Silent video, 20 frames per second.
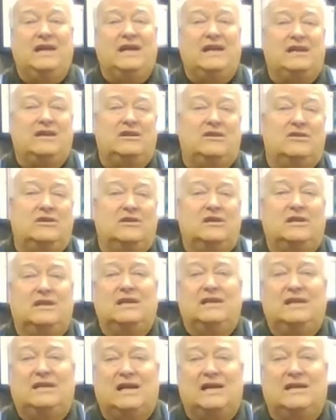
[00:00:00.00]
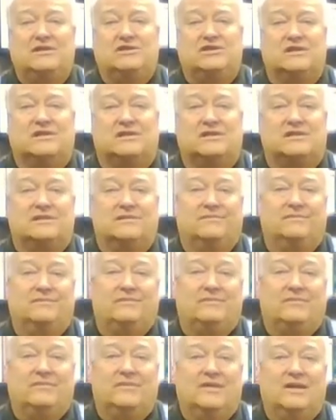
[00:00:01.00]
good intentions.
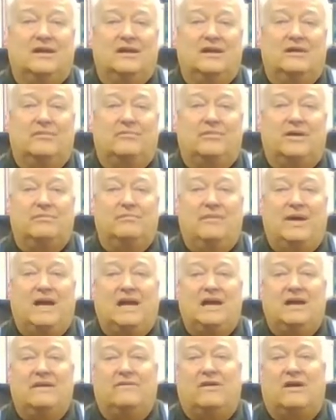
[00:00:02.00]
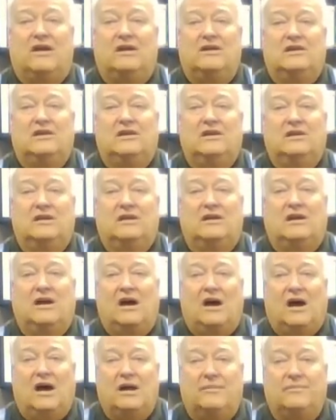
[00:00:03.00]
But many of our
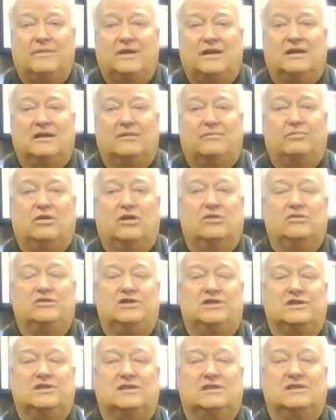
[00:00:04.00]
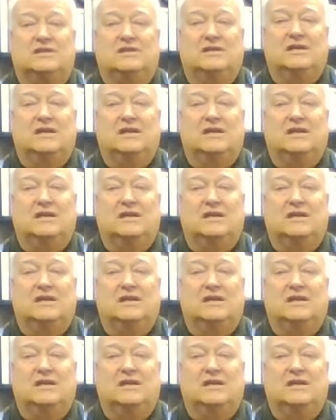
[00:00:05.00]
common approaches